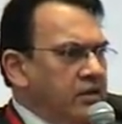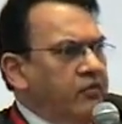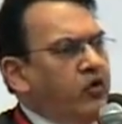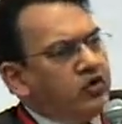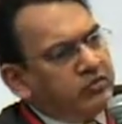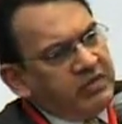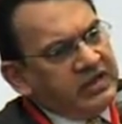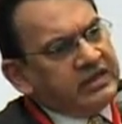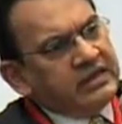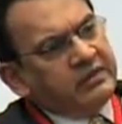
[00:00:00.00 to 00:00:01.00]
If you go to a
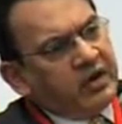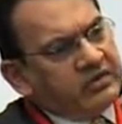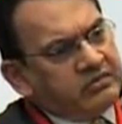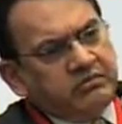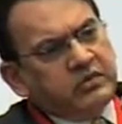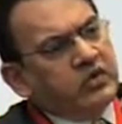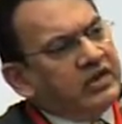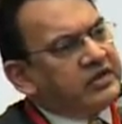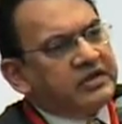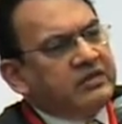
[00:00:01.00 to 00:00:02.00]
million, about
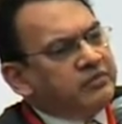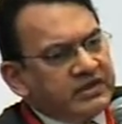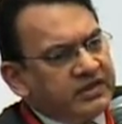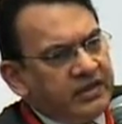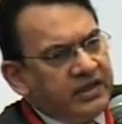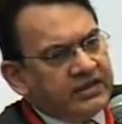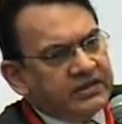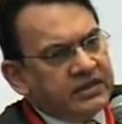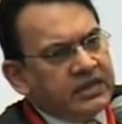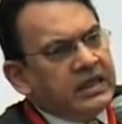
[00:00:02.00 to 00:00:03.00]
12-13%
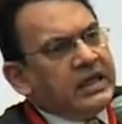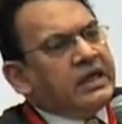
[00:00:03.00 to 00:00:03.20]
less.